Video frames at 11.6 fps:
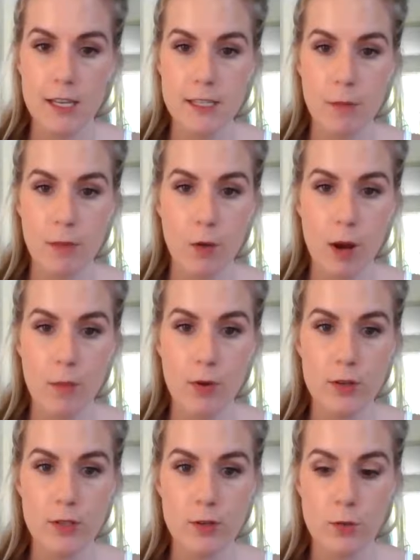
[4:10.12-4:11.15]
something quite
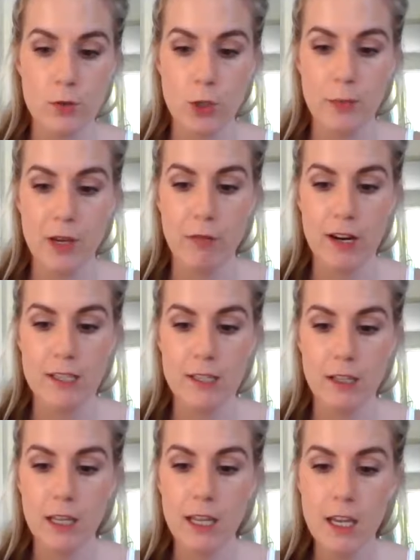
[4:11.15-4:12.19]
personal to me
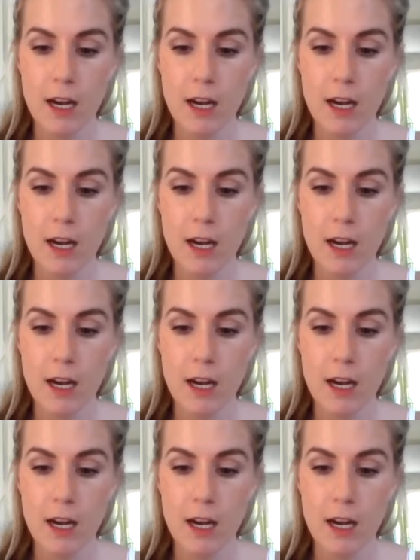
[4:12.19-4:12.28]
recently.